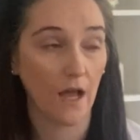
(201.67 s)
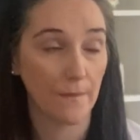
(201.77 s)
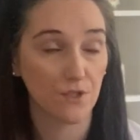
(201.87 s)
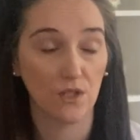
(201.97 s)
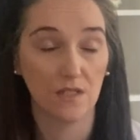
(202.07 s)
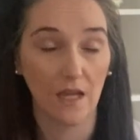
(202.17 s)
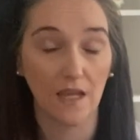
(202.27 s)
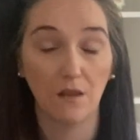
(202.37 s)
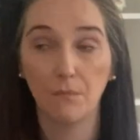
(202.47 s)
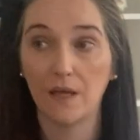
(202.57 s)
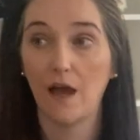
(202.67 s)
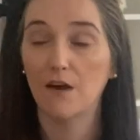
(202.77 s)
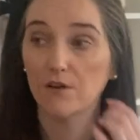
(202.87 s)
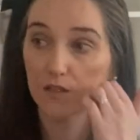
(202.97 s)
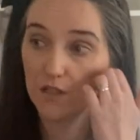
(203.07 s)
absolutely taking the mick
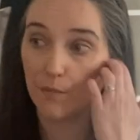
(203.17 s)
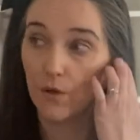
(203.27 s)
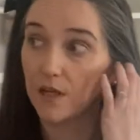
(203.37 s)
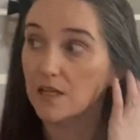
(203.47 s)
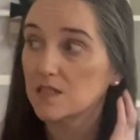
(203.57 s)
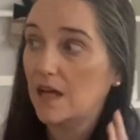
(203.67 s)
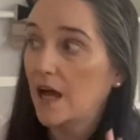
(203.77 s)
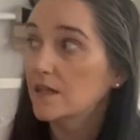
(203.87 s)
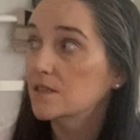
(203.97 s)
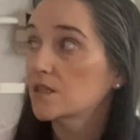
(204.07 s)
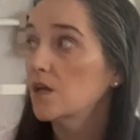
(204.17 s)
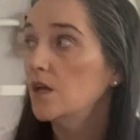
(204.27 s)
out of us, to be honest. And